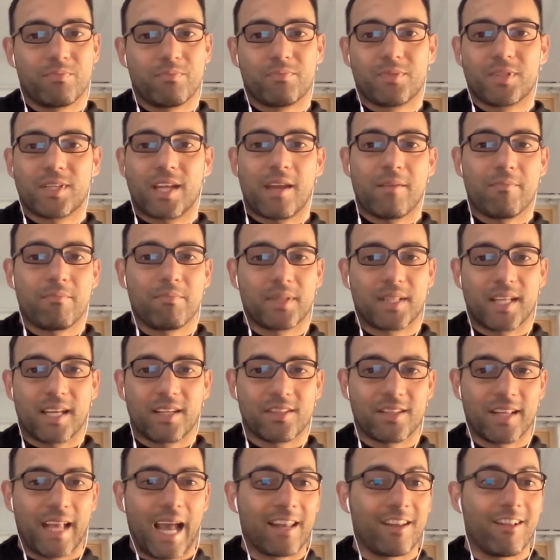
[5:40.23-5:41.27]
say,
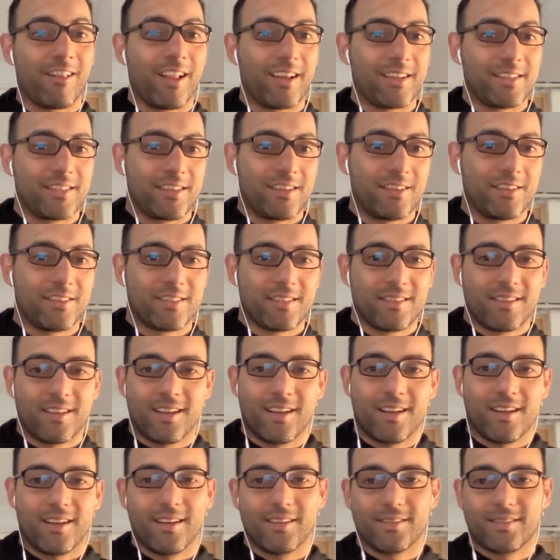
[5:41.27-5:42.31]
potentially analyzing us
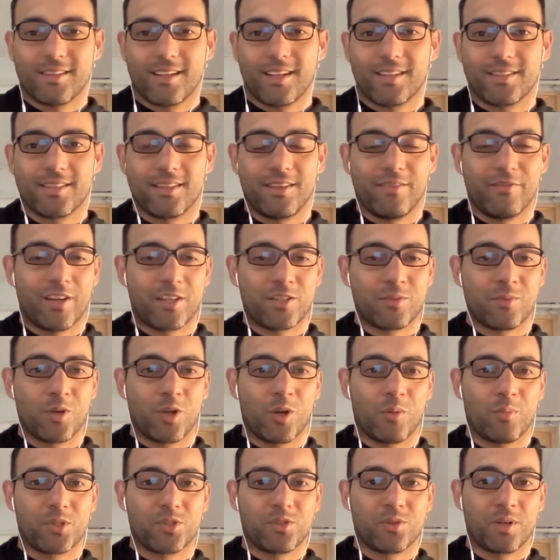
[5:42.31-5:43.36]
as an investment
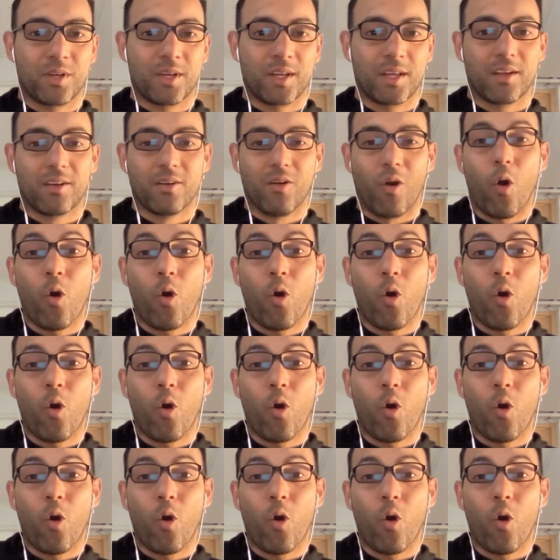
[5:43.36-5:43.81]
opportunity.